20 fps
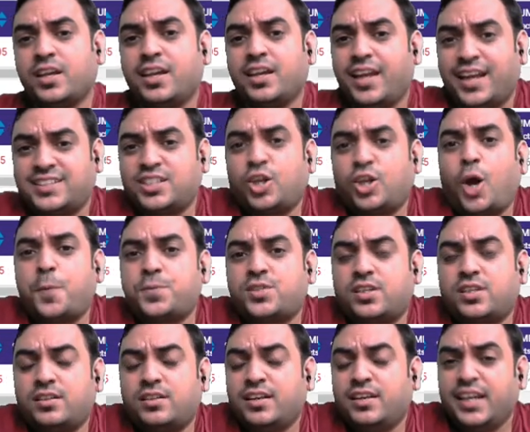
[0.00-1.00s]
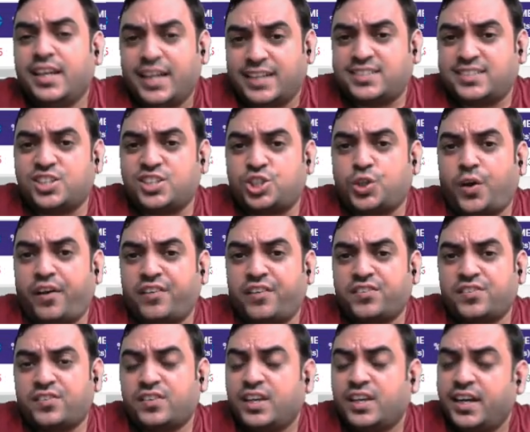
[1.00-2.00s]
It's an option. It's a
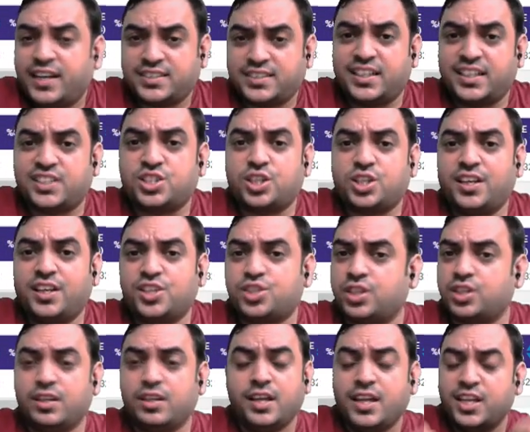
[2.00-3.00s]
choice. It's a discretion.